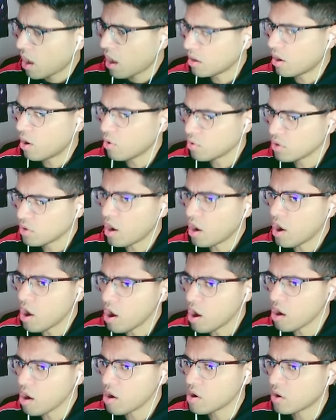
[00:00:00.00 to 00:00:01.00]
Hold
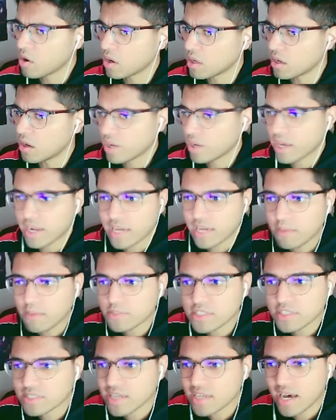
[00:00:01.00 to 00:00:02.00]
on! What kind of game
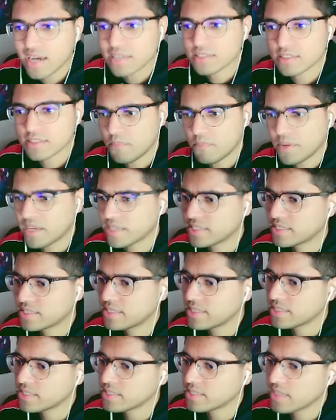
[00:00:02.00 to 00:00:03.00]
is this, guys? Because
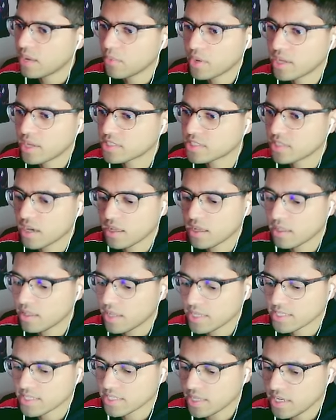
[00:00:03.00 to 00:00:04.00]
this is not what I saw
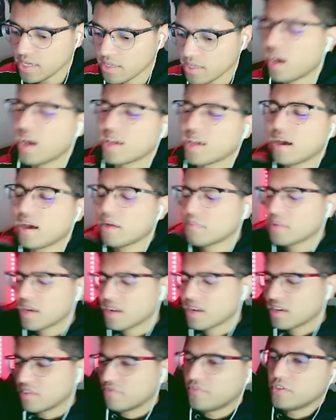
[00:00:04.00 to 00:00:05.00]
last night. I'm kind
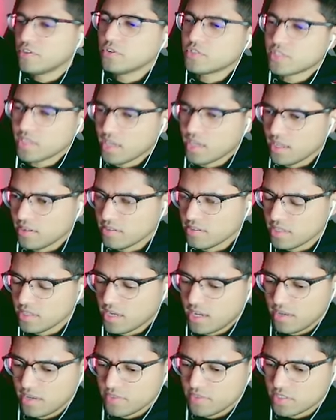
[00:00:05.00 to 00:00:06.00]
of confusing it. Did
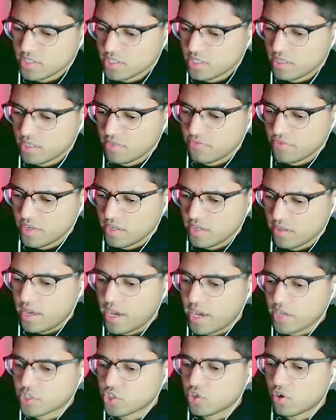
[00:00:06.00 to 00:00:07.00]
I even see Fate?
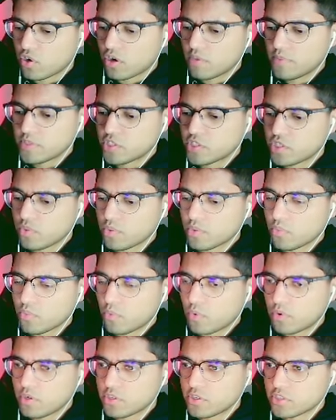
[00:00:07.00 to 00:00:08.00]
Action RPG with a
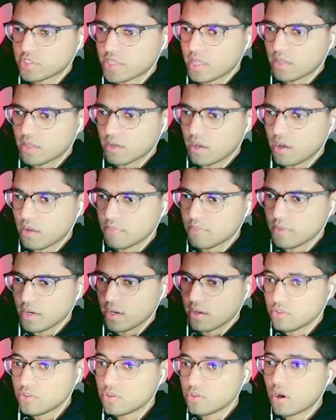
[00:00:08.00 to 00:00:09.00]
warrior-style
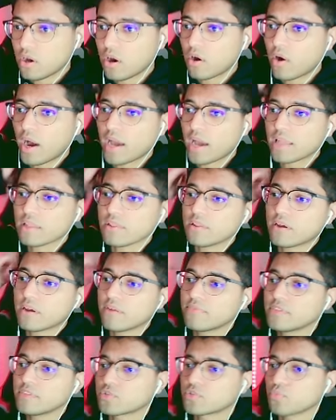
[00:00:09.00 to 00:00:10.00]
combat. Yo, I
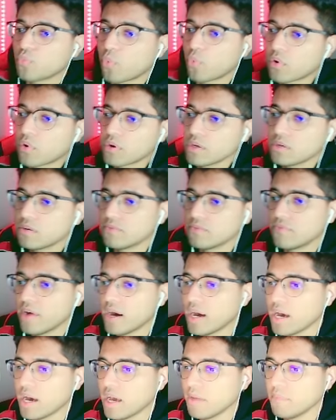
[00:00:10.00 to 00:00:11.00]
love this warrior
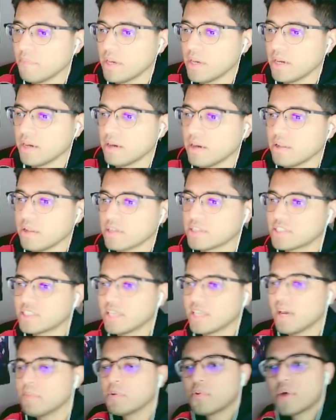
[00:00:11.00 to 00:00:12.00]
vibe, man. Like,
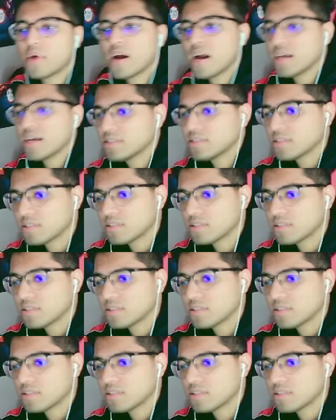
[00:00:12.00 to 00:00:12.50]
samurais and